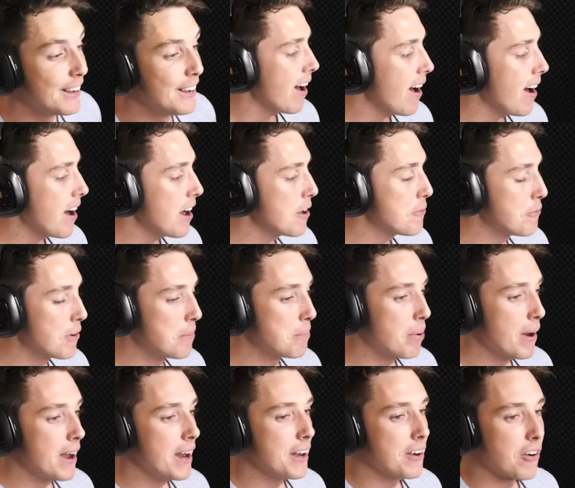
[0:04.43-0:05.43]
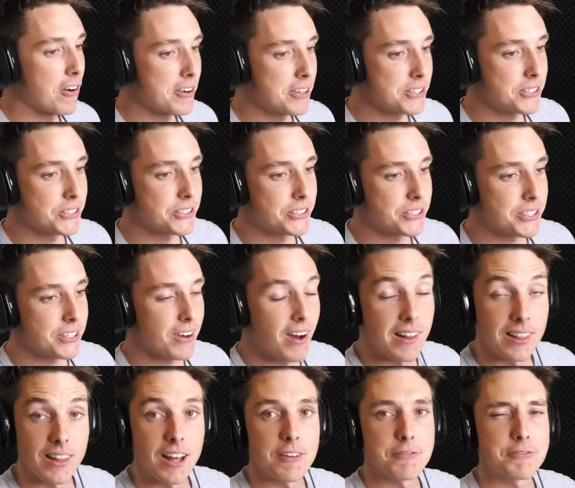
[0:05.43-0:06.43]
If I'm being honest,
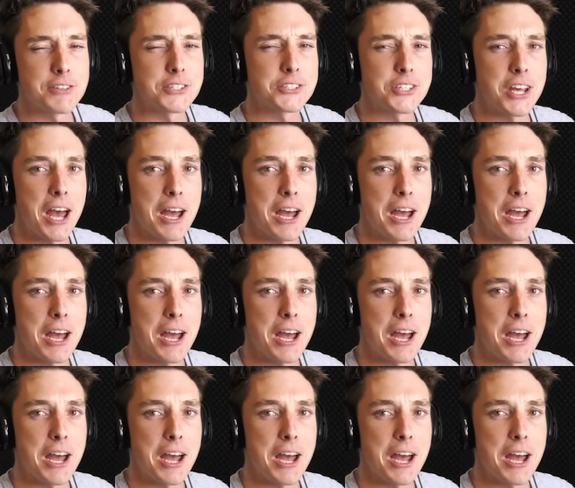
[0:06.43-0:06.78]
I love this